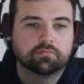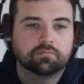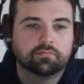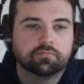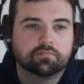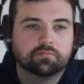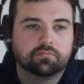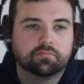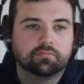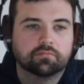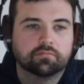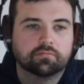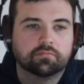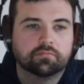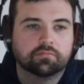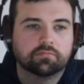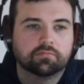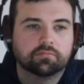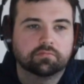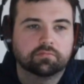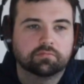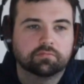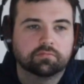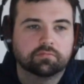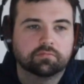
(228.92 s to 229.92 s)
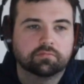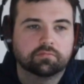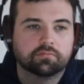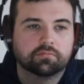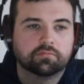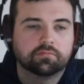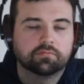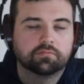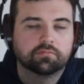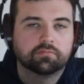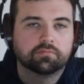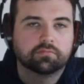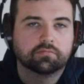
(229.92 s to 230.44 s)

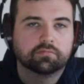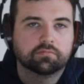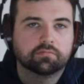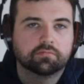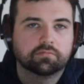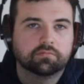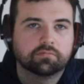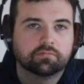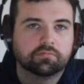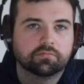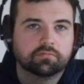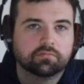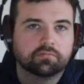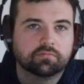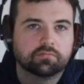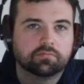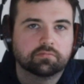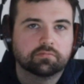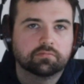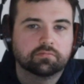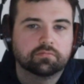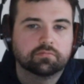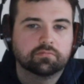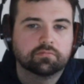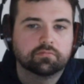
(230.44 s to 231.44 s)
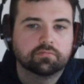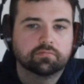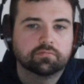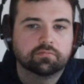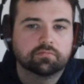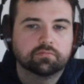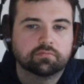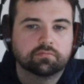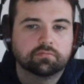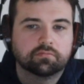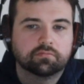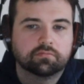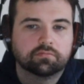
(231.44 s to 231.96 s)
(not speaking)